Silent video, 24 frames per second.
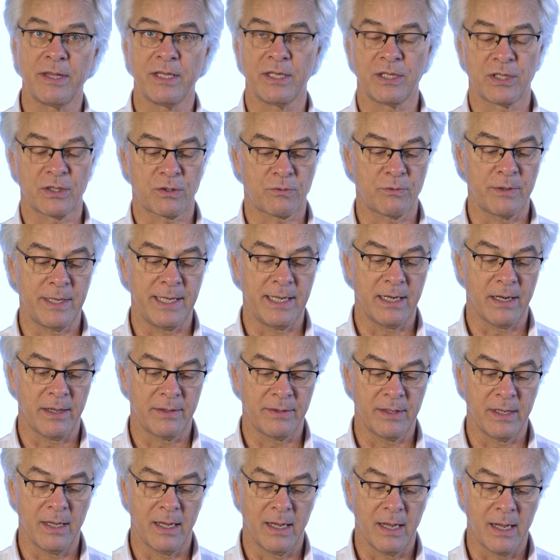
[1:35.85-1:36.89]
the screen
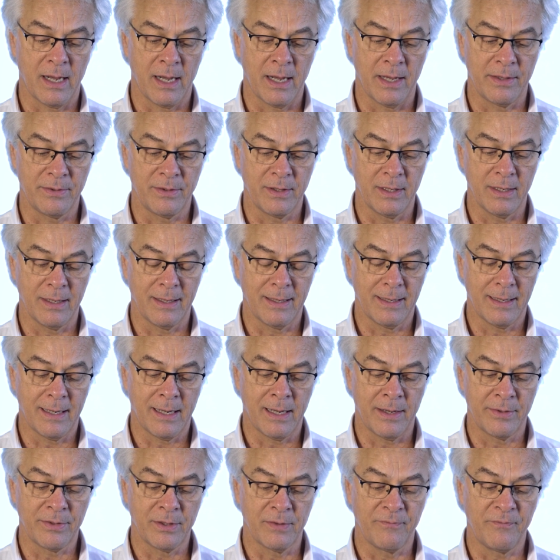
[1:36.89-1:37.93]

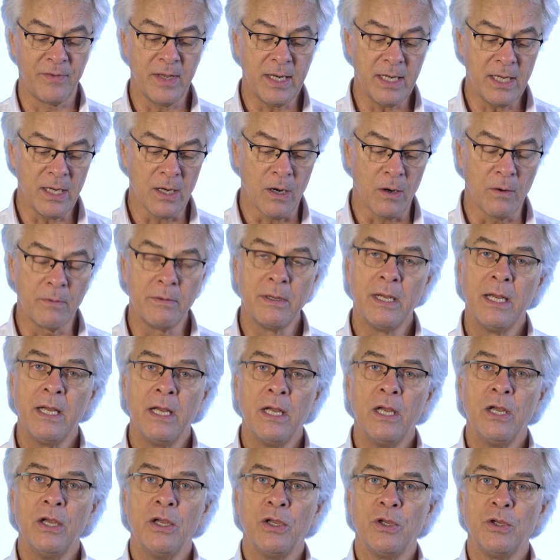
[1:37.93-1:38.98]
on the video,
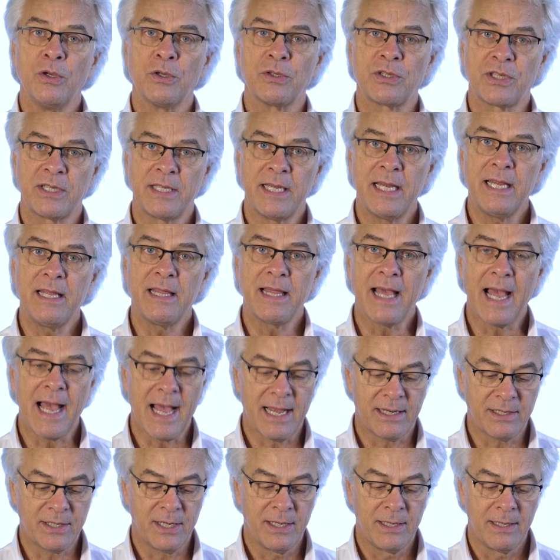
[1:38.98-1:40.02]
you'll see
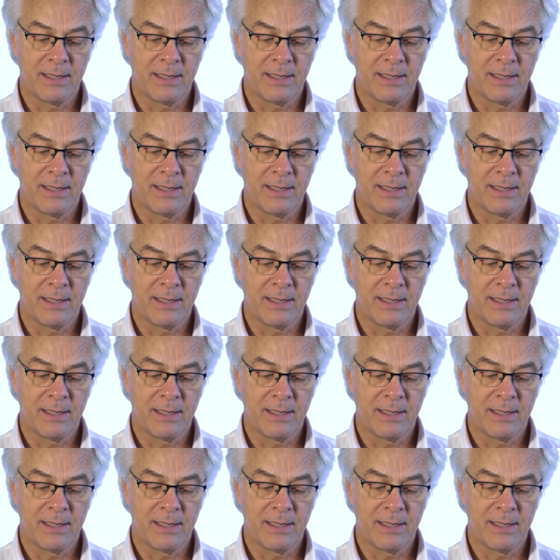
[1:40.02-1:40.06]
that